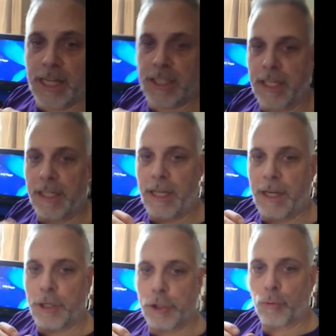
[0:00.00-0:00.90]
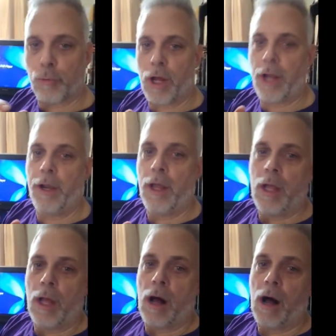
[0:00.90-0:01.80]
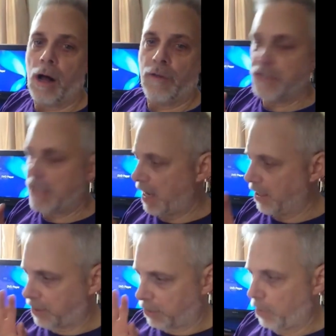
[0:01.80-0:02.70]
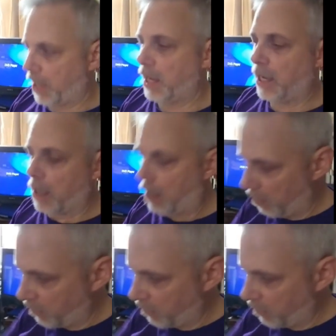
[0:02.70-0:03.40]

initial run of Day 3 of